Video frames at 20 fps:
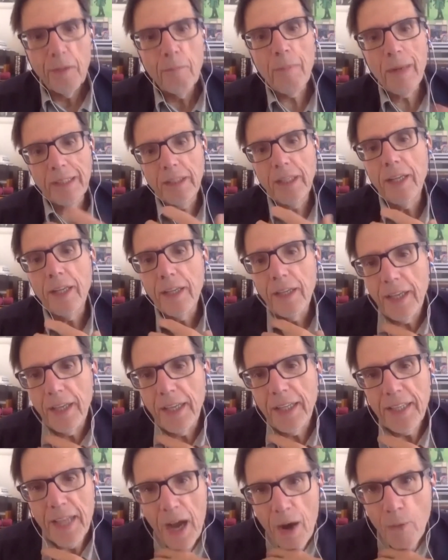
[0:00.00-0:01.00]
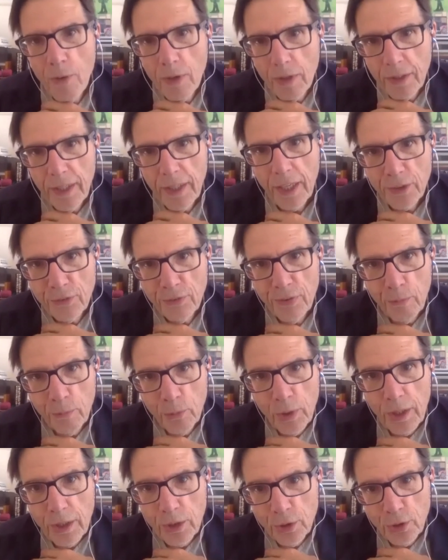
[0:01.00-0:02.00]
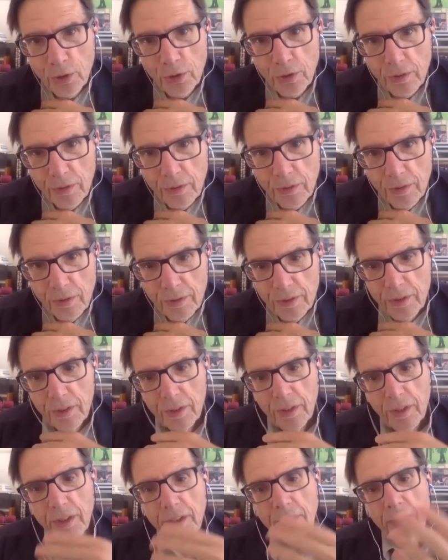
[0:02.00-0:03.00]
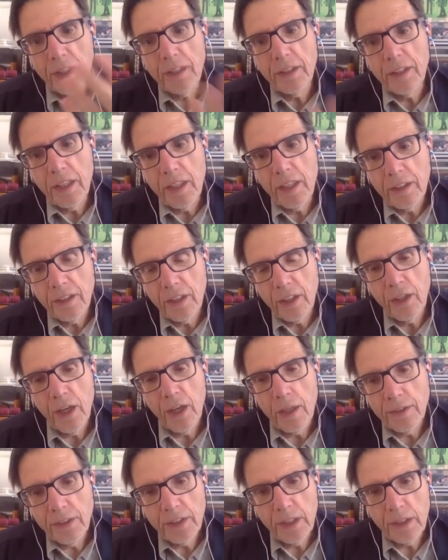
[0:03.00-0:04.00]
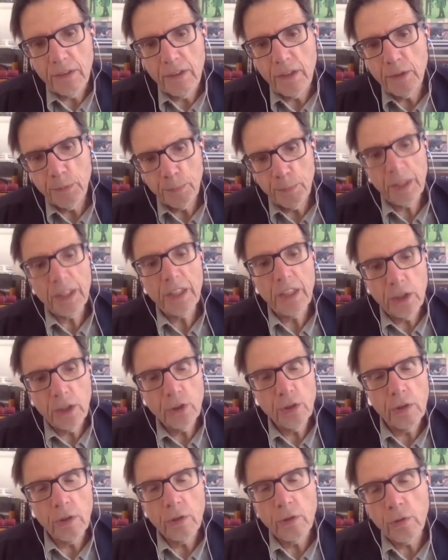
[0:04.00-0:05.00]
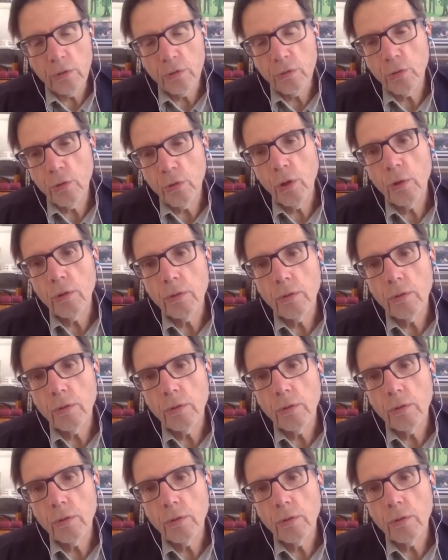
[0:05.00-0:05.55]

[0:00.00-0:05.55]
But in our case formulation, the concept is prediction and control.